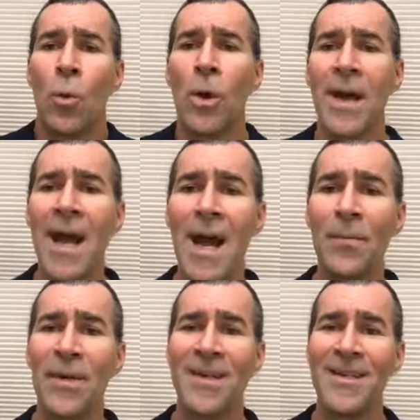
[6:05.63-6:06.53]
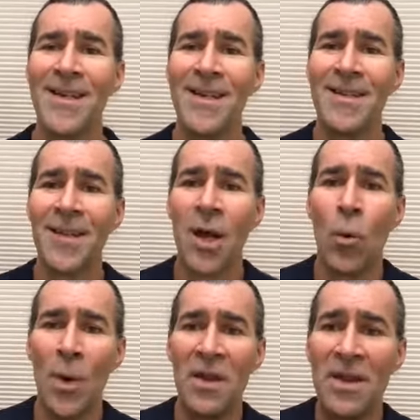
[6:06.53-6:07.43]
What happens is
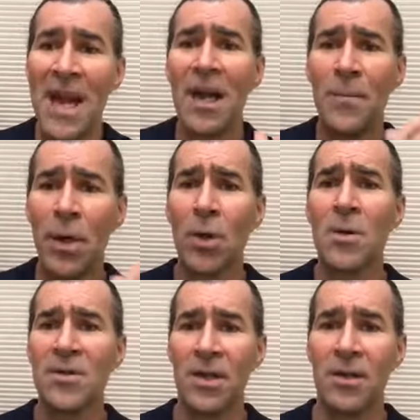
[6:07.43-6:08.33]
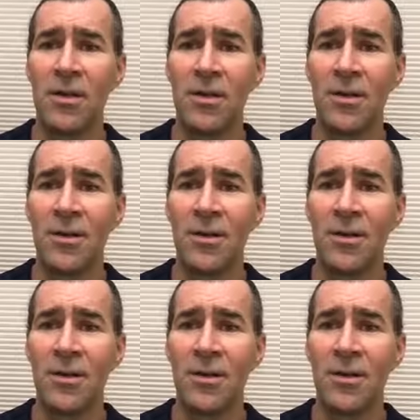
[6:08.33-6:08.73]
when that person